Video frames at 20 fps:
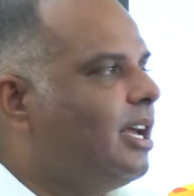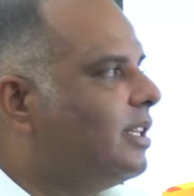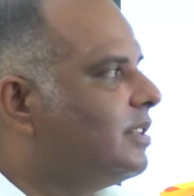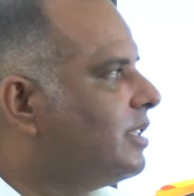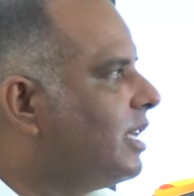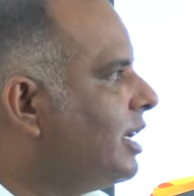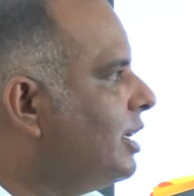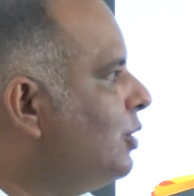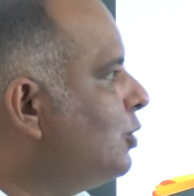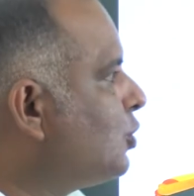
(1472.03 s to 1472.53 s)

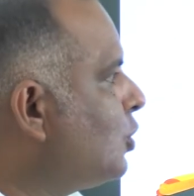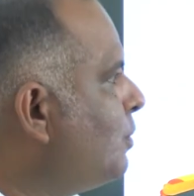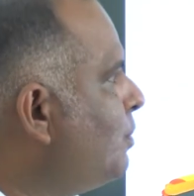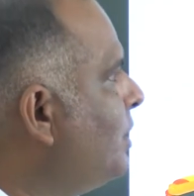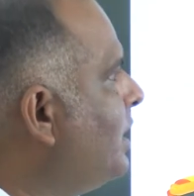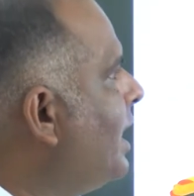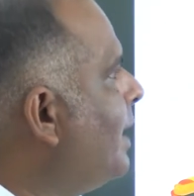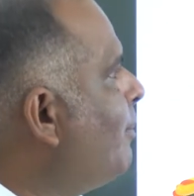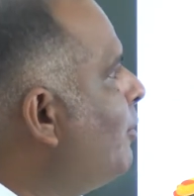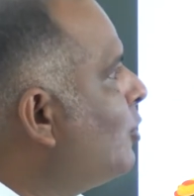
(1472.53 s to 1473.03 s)
Then you should
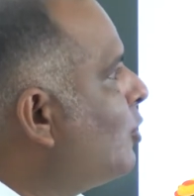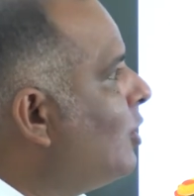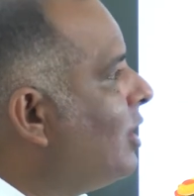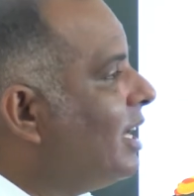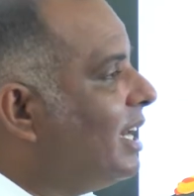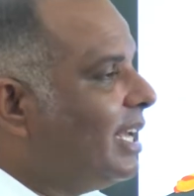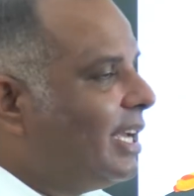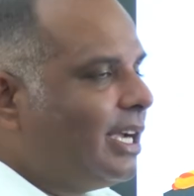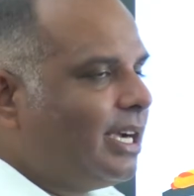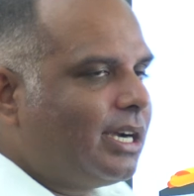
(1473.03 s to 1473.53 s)
be able to
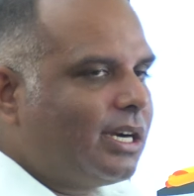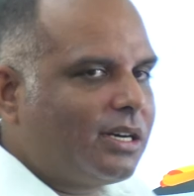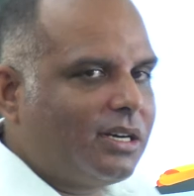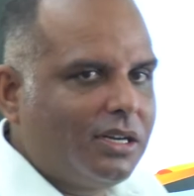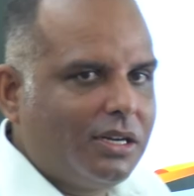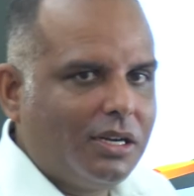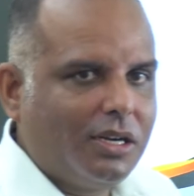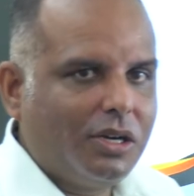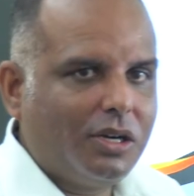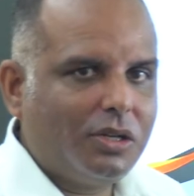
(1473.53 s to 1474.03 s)
link
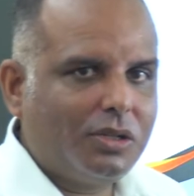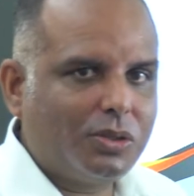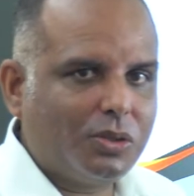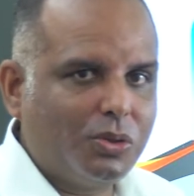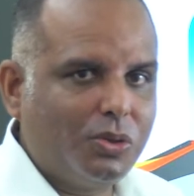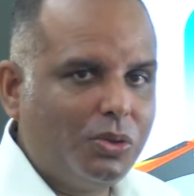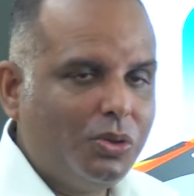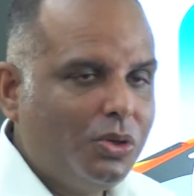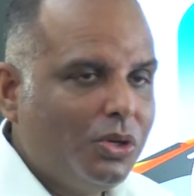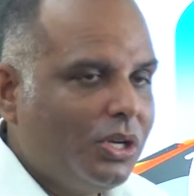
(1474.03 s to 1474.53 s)

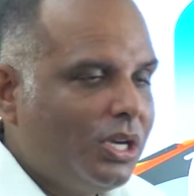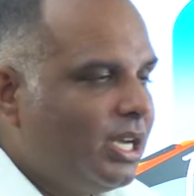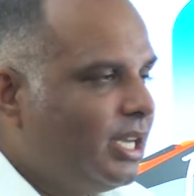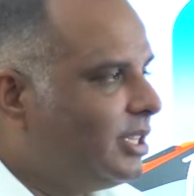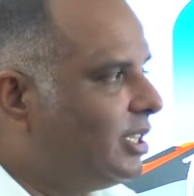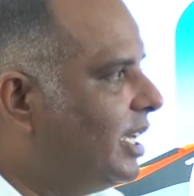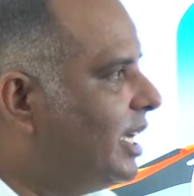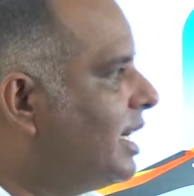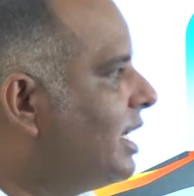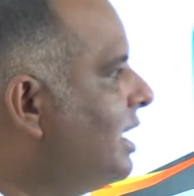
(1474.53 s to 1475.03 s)
to
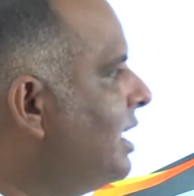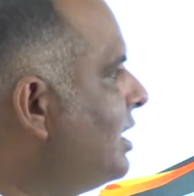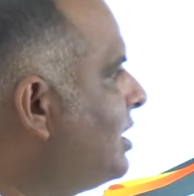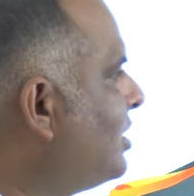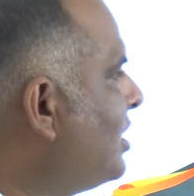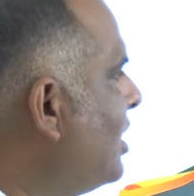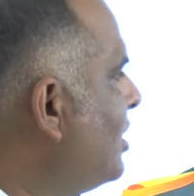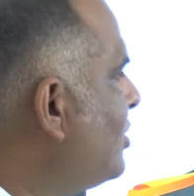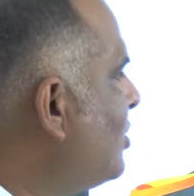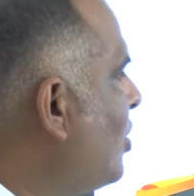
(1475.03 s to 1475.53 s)
the
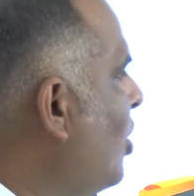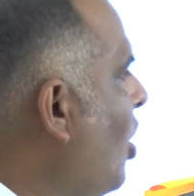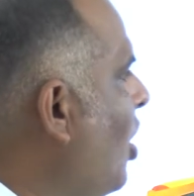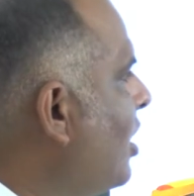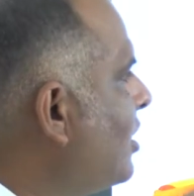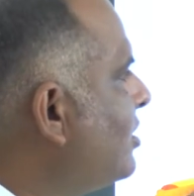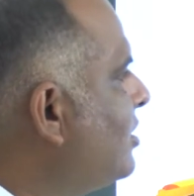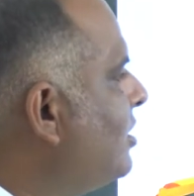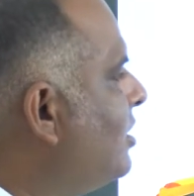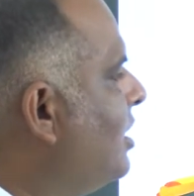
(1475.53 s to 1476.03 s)
igneous
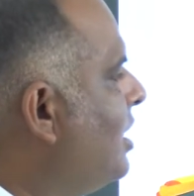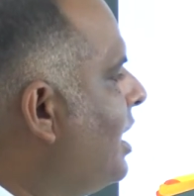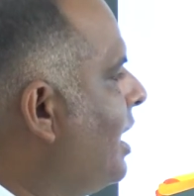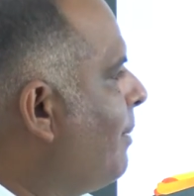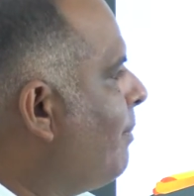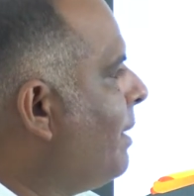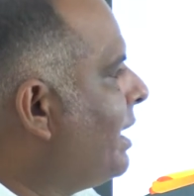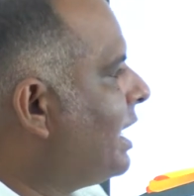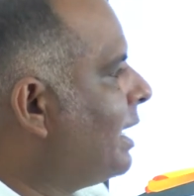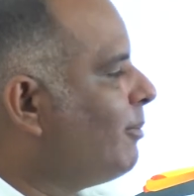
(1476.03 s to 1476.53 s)
rocks,
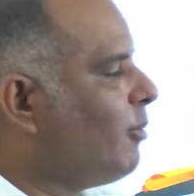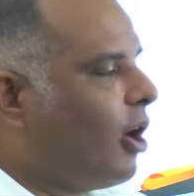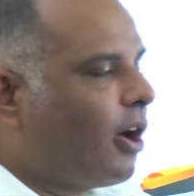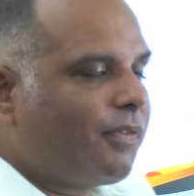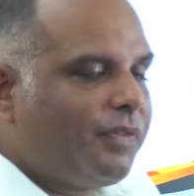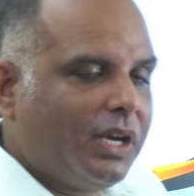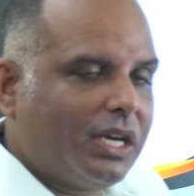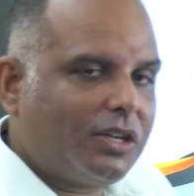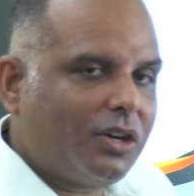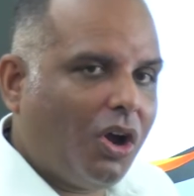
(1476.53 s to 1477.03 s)

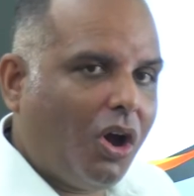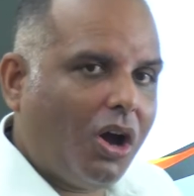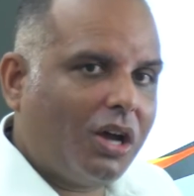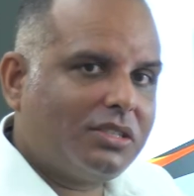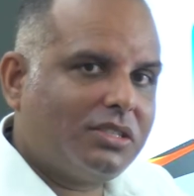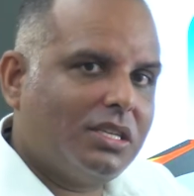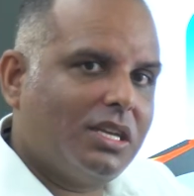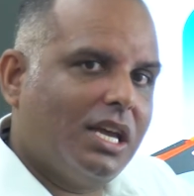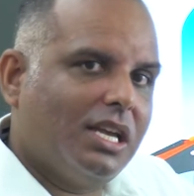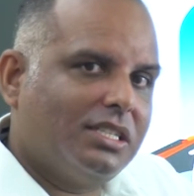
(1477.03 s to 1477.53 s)
metamorphic
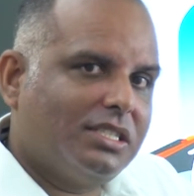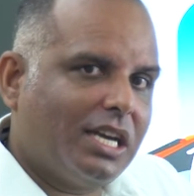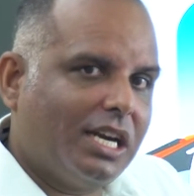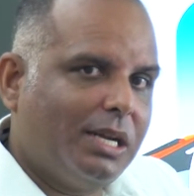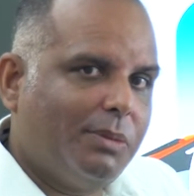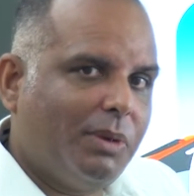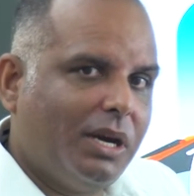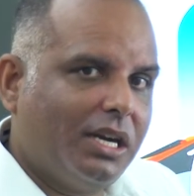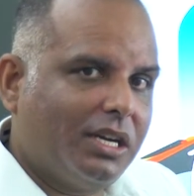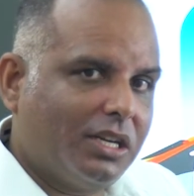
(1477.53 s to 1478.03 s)
rocks,
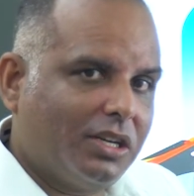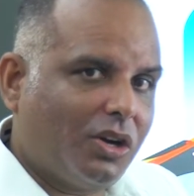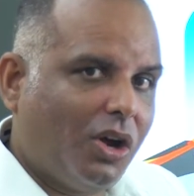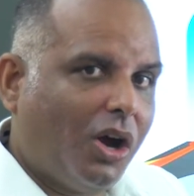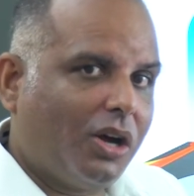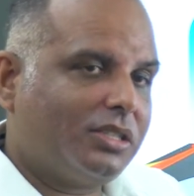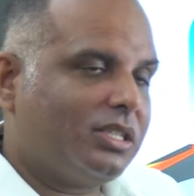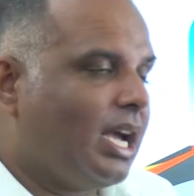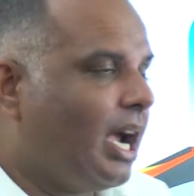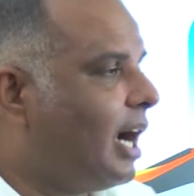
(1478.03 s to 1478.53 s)
sedimentary
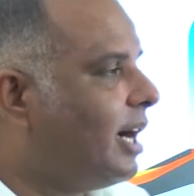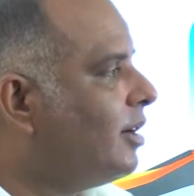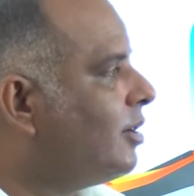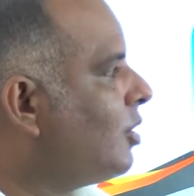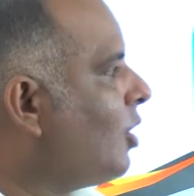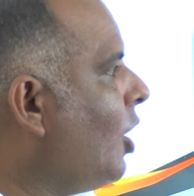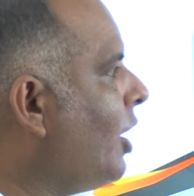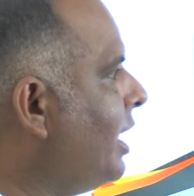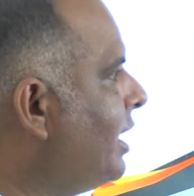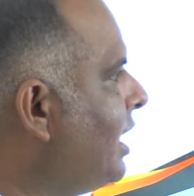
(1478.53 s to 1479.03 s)
rocks and
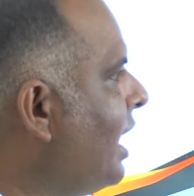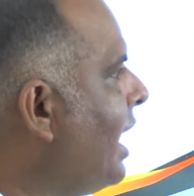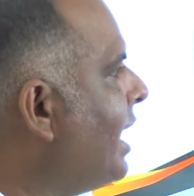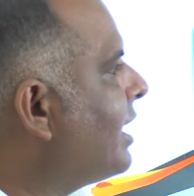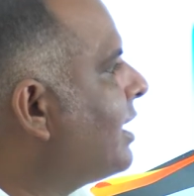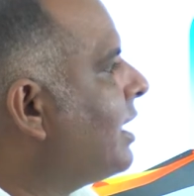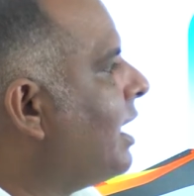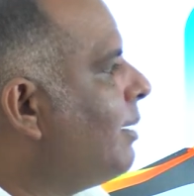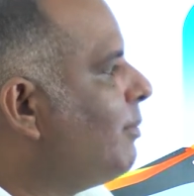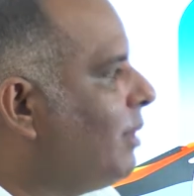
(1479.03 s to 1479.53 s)
draw a
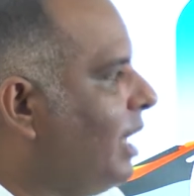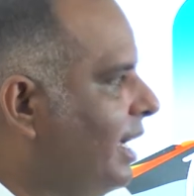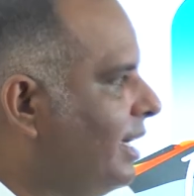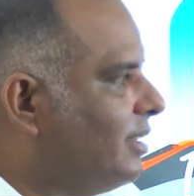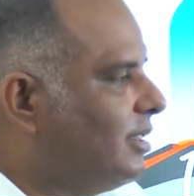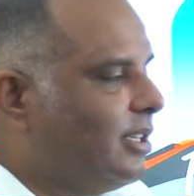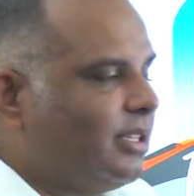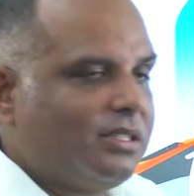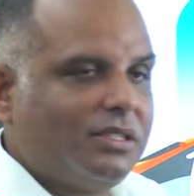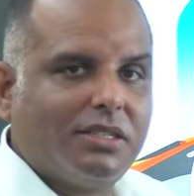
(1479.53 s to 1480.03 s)
diagram
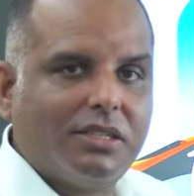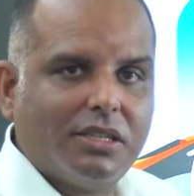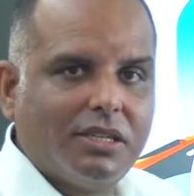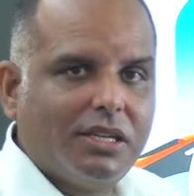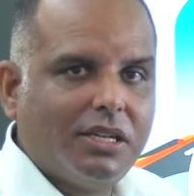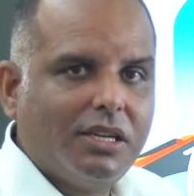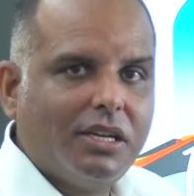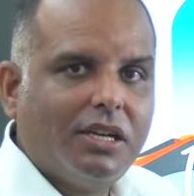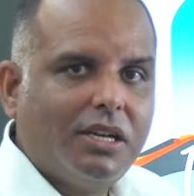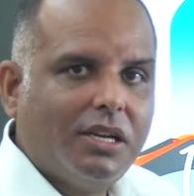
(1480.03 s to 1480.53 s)
like this.
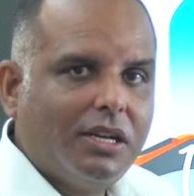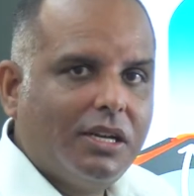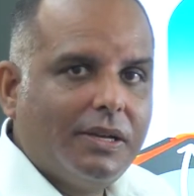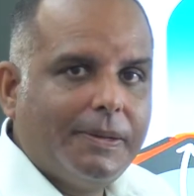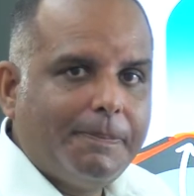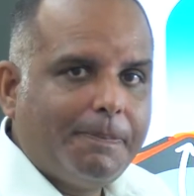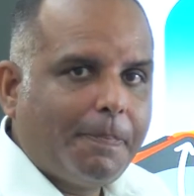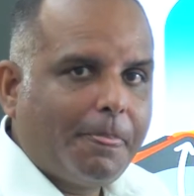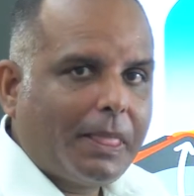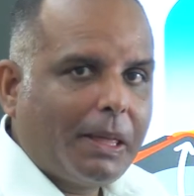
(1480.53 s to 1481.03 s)

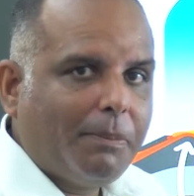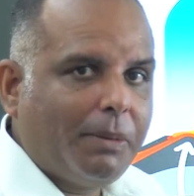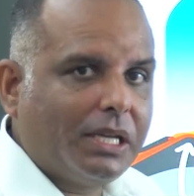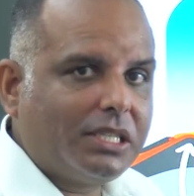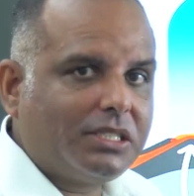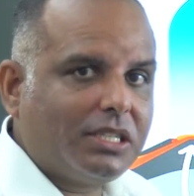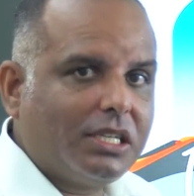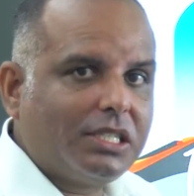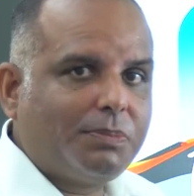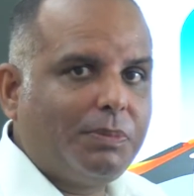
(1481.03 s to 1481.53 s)

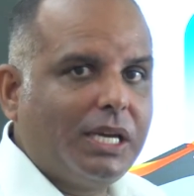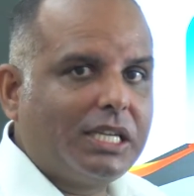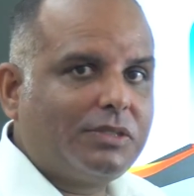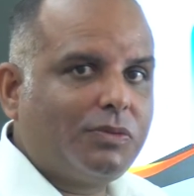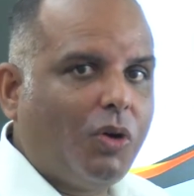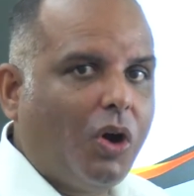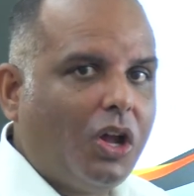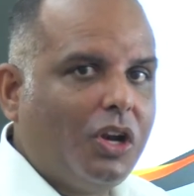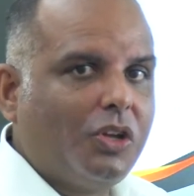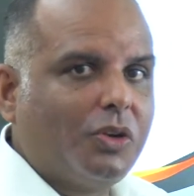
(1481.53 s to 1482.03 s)
Picture speaks
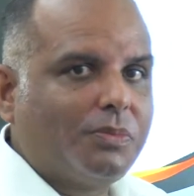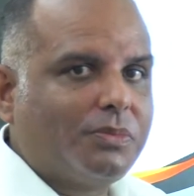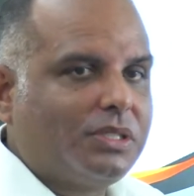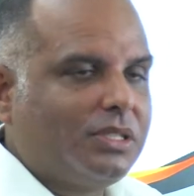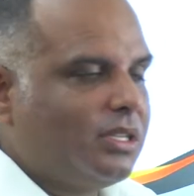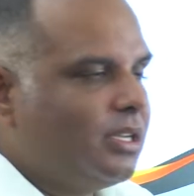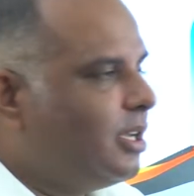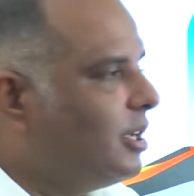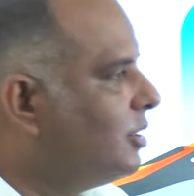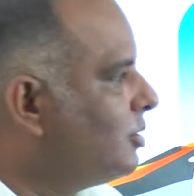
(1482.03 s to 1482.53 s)

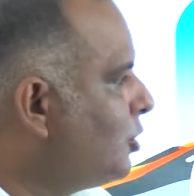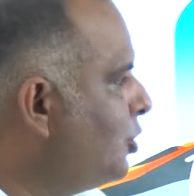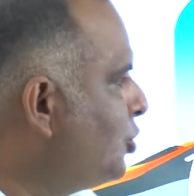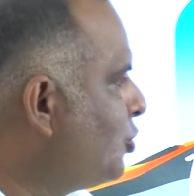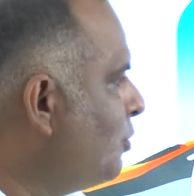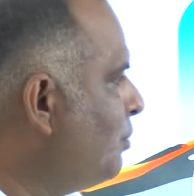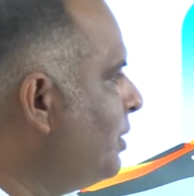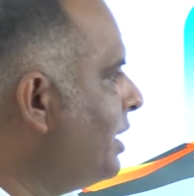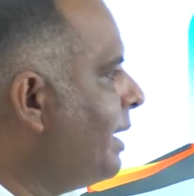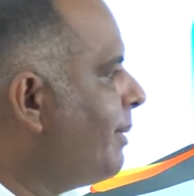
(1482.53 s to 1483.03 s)
volumes. So you
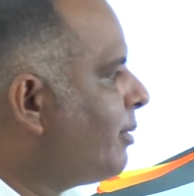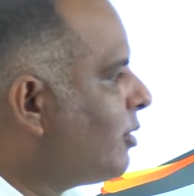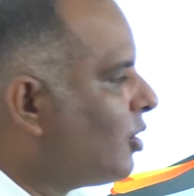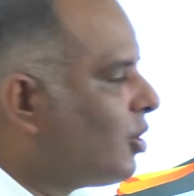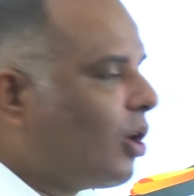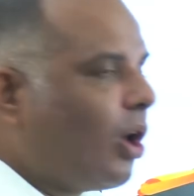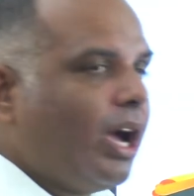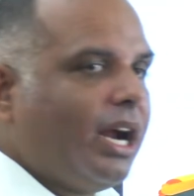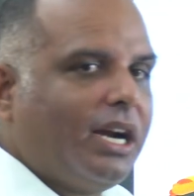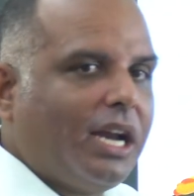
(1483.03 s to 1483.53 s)
should be able to
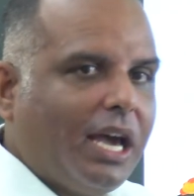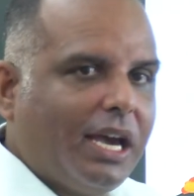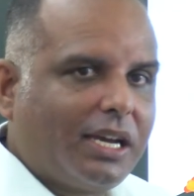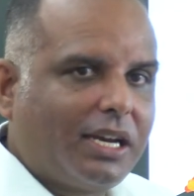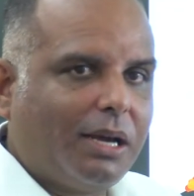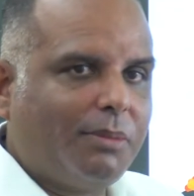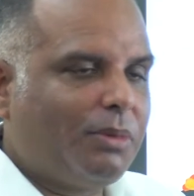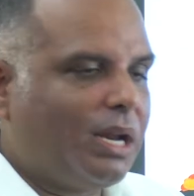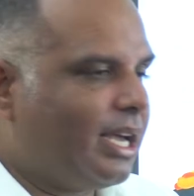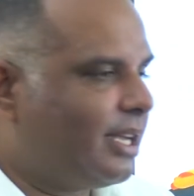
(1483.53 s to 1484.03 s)
draw a
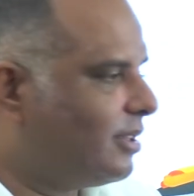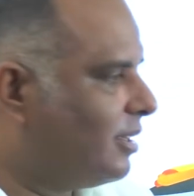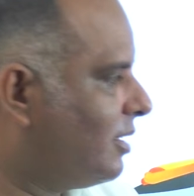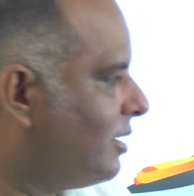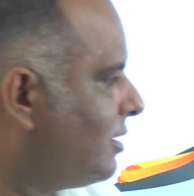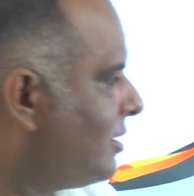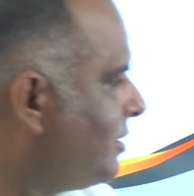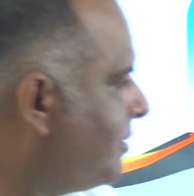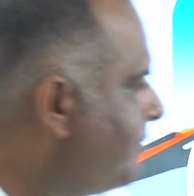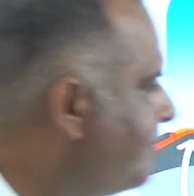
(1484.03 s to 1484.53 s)
diagram like
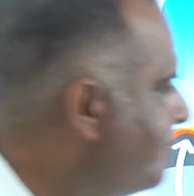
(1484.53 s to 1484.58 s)
this.